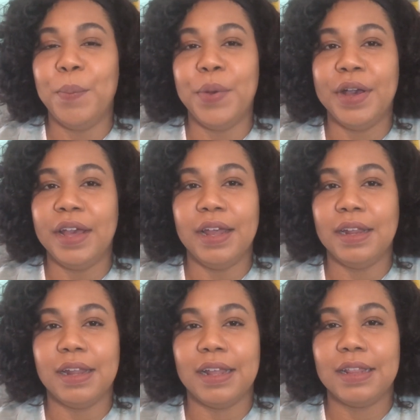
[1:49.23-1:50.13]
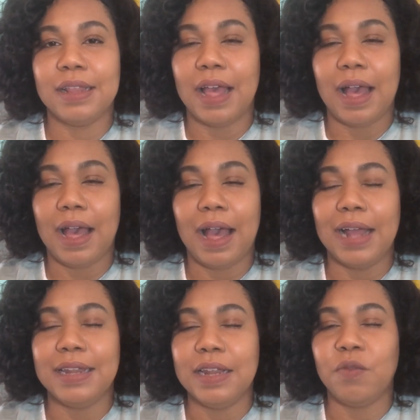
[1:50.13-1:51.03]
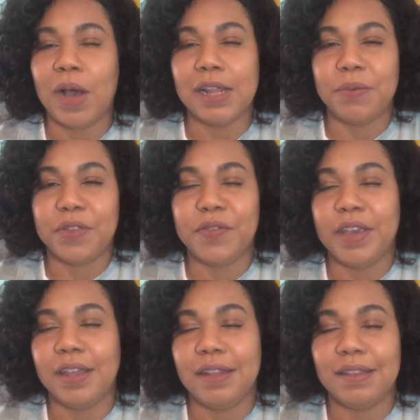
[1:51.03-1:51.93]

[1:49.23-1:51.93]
But I didn't while I was vegan.